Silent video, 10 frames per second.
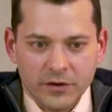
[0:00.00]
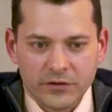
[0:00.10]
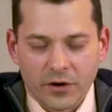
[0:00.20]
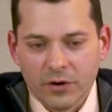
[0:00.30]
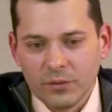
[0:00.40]

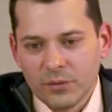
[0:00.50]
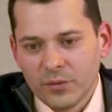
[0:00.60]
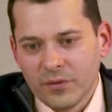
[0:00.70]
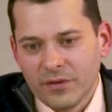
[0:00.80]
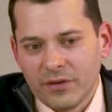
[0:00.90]
So
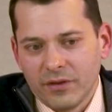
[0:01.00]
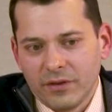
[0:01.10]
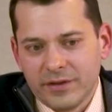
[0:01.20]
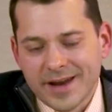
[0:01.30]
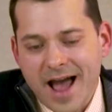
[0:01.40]

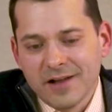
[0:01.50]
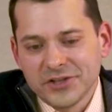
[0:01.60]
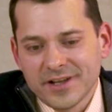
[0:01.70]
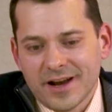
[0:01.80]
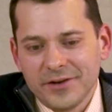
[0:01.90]
the
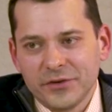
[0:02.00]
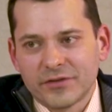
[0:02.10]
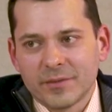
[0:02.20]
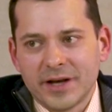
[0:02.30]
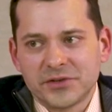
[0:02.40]
analogy that I use
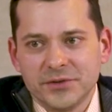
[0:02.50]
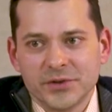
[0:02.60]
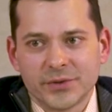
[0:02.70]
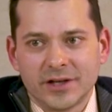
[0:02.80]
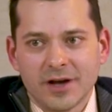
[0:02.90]
for my
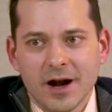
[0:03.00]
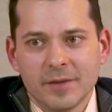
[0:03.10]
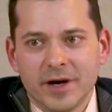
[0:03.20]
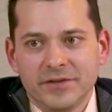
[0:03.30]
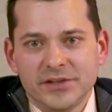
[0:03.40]
students when I talk
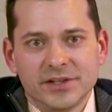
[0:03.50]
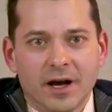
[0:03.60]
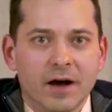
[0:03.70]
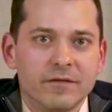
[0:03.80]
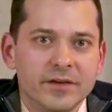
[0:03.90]
about this
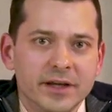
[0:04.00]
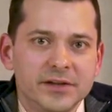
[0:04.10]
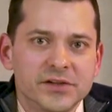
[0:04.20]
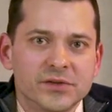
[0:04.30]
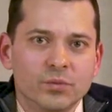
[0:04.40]
stuff
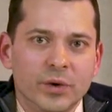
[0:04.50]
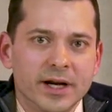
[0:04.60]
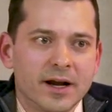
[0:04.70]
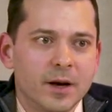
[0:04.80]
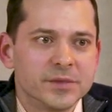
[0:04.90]
is when
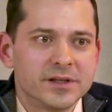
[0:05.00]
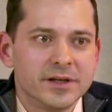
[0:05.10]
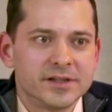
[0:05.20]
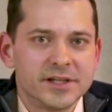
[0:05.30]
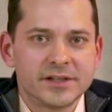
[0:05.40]
it comes to
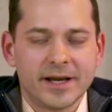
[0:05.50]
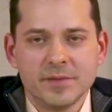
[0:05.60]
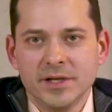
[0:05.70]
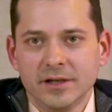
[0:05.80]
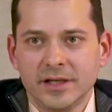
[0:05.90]

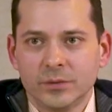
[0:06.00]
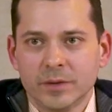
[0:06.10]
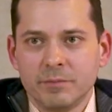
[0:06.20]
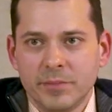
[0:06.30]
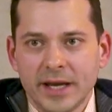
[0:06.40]
sustainability, we're
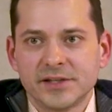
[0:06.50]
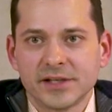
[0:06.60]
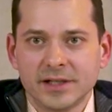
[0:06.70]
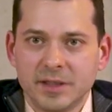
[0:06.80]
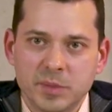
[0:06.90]

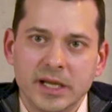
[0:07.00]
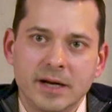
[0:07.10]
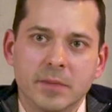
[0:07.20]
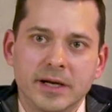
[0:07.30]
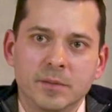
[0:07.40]
basically
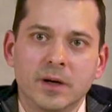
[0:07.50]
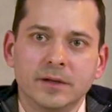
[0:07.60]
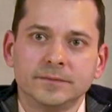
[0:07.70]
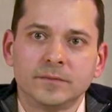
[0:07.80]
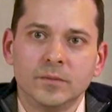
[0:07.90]
playing
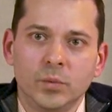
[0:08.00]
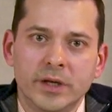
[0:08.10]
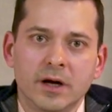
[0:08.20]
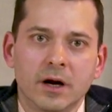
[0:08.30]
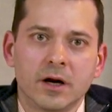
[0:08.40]
Moneyball.
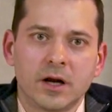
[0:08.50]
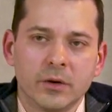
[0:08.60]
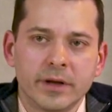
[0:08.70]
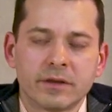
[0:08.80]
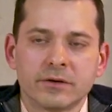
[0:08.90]
We are
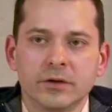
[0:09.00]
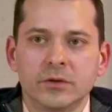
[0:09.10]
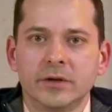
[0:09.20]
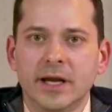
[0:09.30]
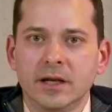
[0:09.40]
going
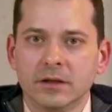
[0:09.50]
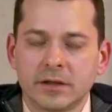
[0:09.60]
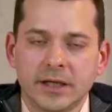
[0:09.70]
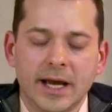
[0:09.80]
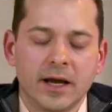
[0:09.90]
through and
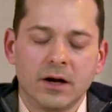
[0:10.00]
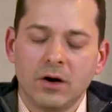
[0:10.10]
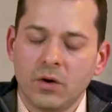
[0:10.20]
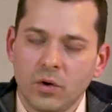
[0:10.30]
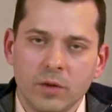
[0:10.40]
looking at a
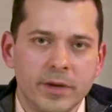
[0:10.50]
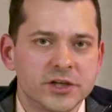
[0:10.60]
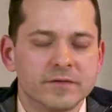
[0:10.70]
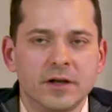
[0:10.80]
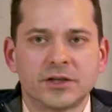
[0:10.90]
whole
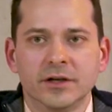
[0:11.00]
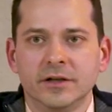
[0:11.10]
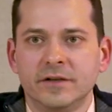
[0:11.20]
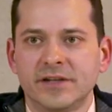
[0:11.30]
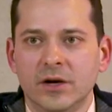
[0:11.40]
bunch of
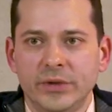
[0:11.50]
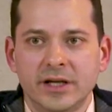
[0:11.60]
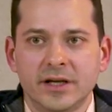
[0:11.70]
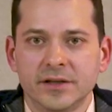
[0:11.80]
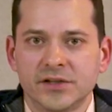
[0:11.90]
alternatives that we
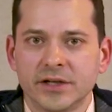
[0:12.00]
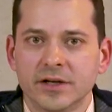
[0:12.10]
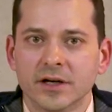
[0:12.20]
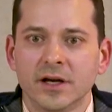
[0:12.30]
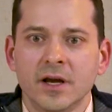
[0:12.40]
could
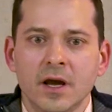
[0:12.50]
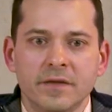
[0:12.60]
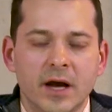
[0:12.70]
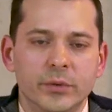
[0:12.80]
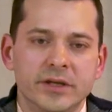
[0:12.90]
consider
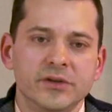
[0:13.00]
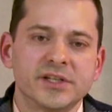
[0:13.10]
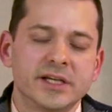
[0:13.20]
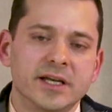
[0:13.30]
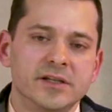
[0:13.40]
that we used
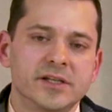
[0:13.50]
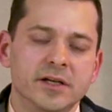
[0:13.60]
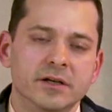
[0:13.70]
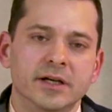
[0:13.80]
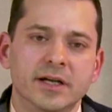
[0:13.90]
to
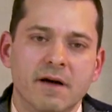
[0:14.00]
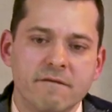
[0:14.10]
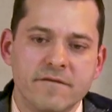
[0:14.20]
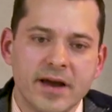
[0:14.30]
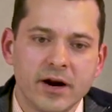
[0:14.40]
consider in a
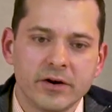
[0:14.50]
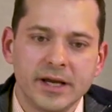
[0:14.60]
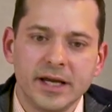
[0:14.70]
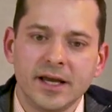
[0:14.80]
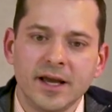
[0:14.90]

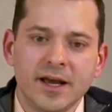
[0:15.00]
very